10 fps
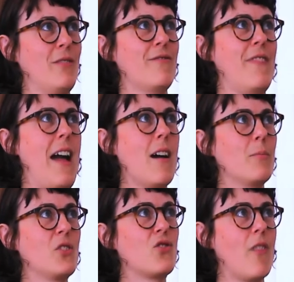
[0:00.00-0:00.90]
of
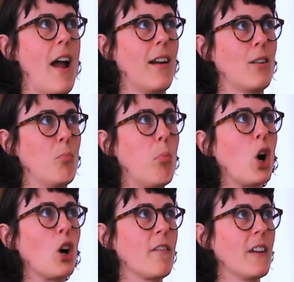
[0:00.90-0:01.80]
abstract,
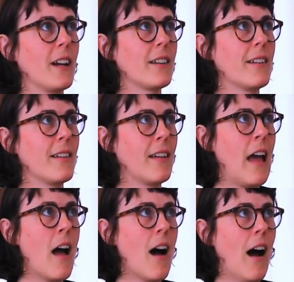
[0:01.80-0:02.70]
perfect
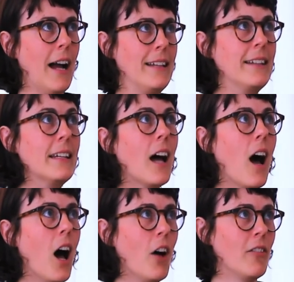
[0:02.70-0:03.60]
idea
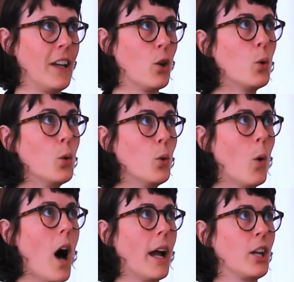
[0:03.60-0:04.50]
of like
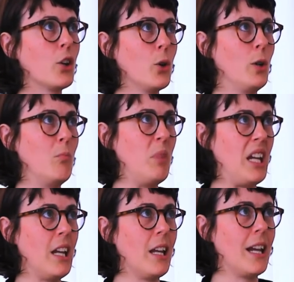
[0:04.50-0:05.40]
who I could
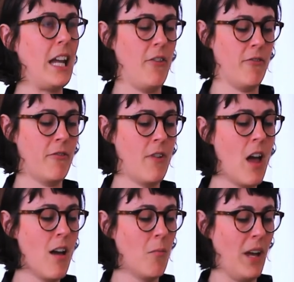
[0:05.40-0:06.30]
be if
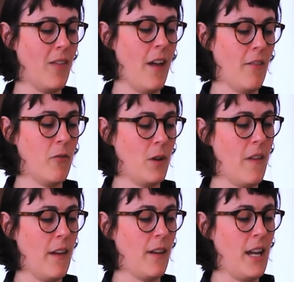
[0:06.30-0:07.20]
my life were
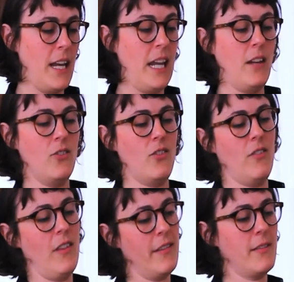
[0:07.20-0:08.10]
like an
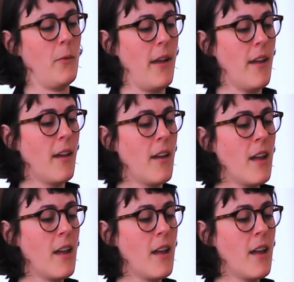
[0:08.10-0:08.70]
inch this way.